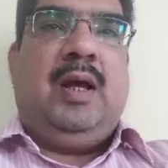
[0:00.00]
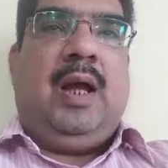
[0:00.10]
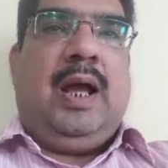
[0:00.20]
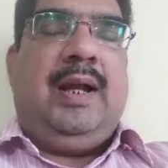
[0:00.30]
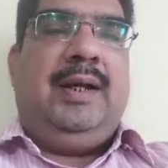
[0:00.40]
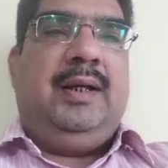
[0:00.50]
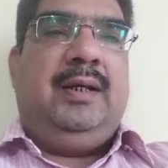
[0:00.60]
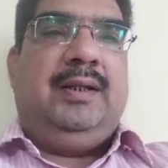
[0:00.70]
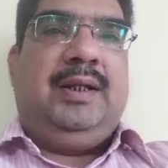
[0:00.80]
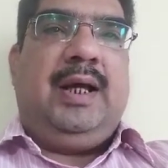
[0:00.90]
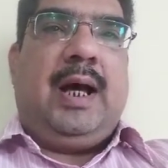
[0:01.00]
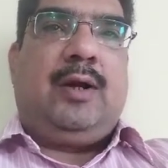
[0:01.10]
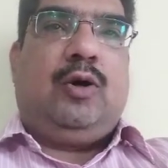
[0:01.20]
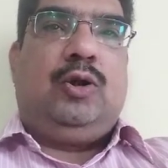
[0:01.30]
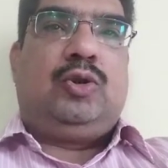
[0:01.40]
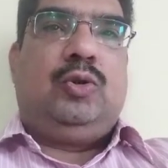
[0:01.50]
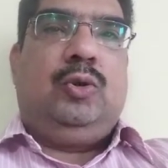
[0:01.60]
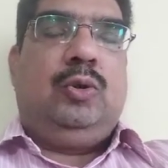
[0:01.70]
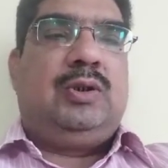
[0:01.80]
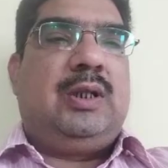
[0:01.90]
and they are
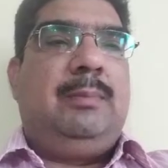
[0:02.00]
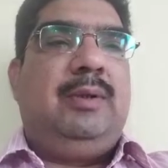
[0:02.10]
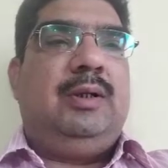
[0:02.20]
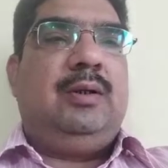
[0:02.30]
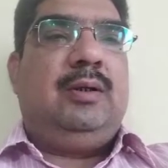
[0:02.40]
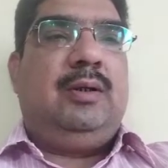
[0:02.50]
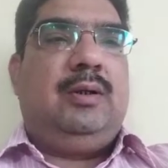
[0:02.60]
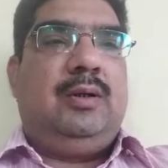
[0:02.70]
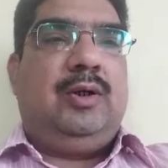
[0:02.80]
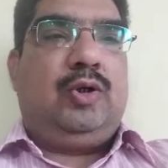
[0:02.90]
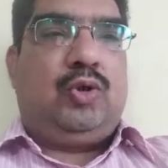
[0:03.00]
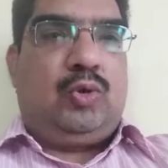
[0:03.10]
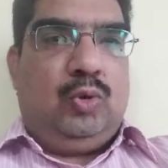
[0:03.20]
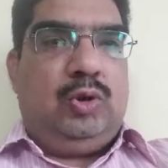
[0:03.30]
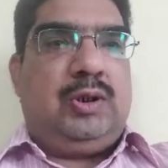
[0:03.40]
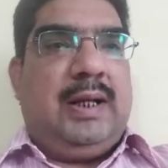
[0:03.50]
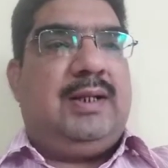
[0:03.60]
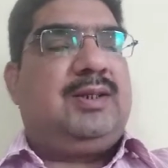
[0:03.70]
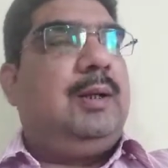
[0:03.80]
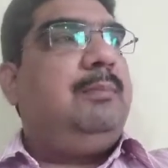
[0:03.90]
also some tools
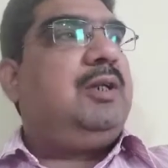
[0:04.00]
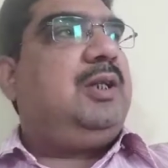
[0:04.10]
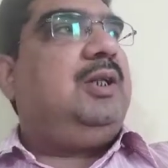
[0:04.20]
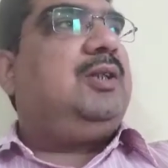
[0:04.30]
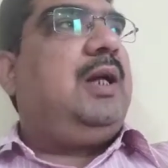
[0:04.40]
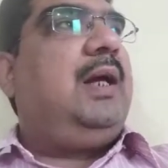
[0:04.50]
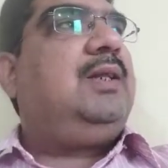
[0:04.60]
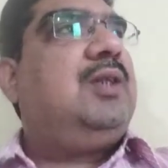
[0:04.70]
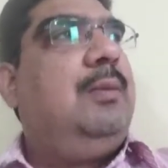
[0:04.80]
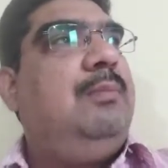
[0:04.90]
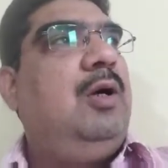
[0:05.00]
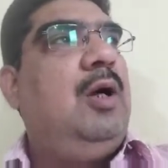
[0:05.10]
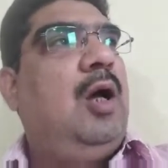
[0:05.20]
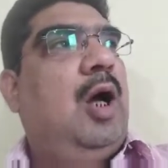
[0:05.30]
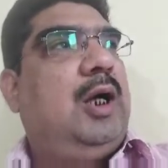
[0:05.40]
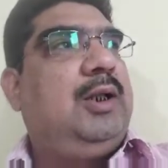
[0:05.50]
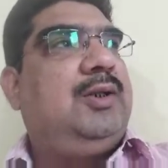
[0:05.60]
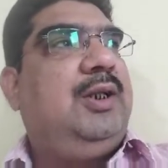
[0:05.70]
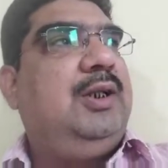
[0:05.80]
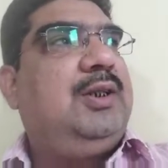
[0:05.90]
and some machines and some other
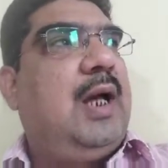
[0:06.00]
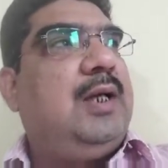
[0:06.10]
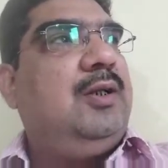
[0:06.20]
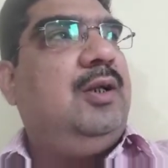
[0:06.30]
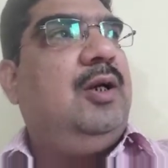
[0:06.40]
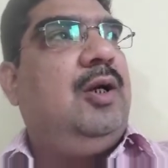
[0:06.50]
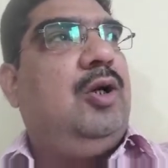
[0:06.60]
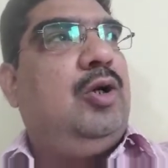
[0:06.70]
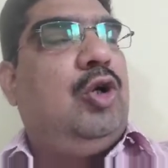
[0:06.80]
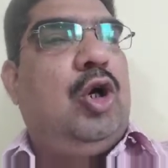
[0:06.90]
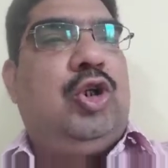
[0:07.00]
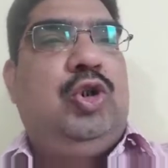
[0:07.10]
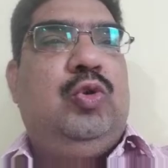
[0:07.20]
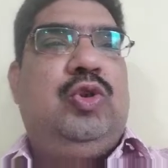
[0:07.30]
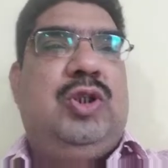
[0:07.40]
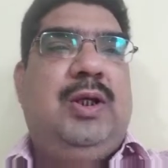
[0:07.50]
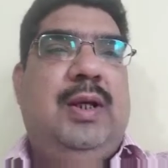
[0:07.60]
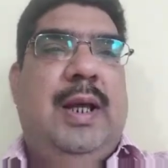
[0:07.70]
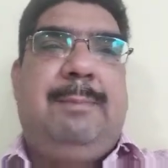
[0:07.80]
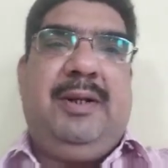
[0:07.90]
things are not used
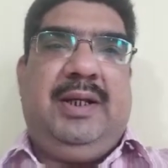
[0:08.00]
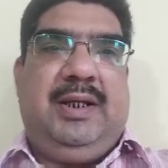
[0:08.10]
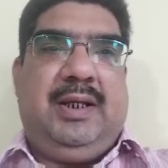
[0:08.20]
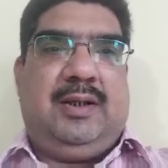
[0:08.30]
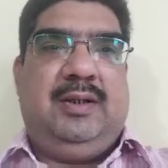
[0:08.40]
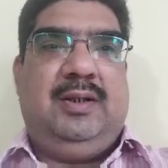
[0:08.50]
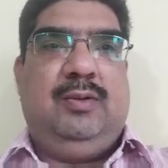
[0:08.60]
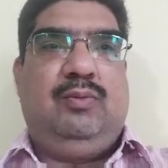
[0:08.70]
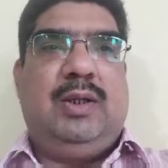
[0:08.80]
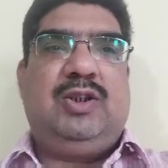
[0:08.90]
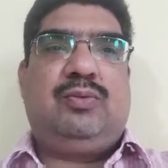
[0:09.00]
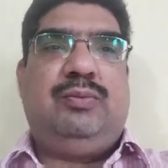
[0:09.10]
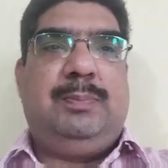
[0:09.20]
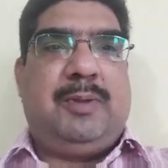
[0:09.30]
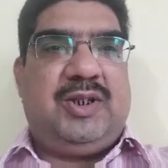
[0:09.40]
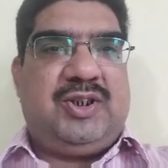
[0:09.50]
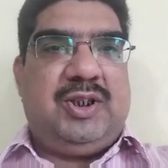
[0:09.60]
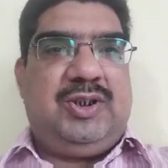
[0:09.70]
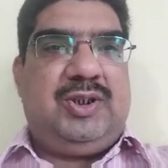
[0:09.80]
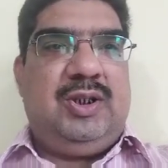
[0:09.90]
every year. Once we
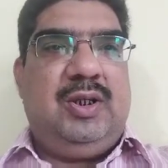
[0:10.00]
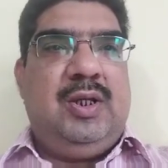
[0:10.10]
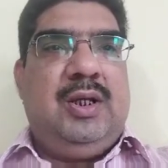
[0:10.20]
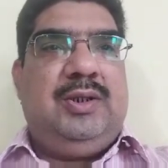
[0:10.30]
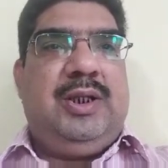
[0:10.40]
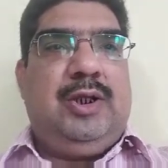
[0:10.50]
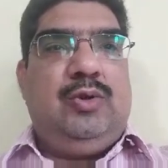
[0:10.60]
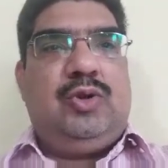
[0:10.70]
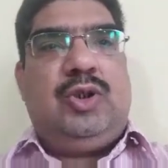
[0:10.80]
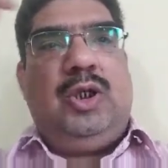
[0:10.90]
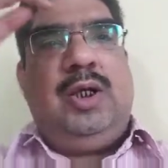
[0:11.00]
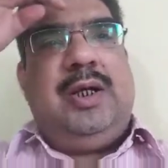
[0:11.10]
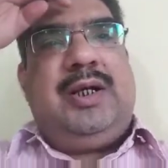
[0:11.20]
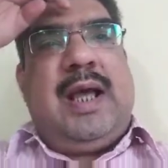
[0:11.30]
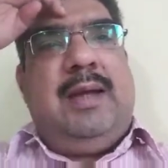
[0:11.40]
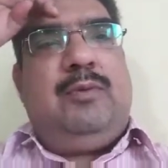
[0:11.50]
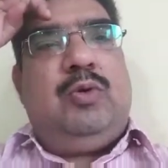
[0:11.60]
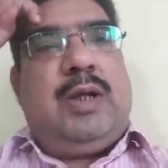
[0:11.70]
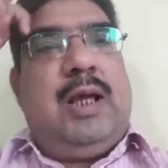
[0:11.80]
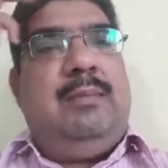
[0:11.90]
purchased, they used time
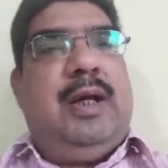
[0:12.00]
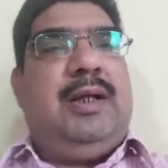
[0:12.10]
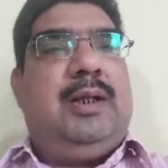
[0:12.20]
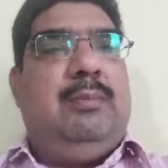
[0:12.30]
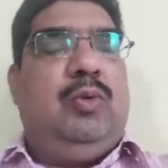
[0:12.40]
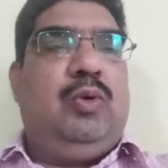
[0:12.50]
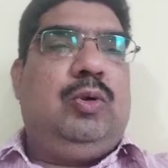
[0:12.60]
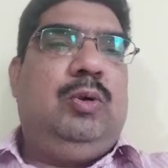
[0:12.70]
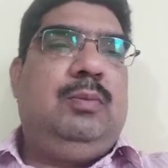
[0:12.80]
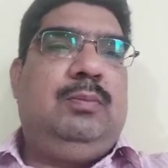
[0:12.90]
to time and the more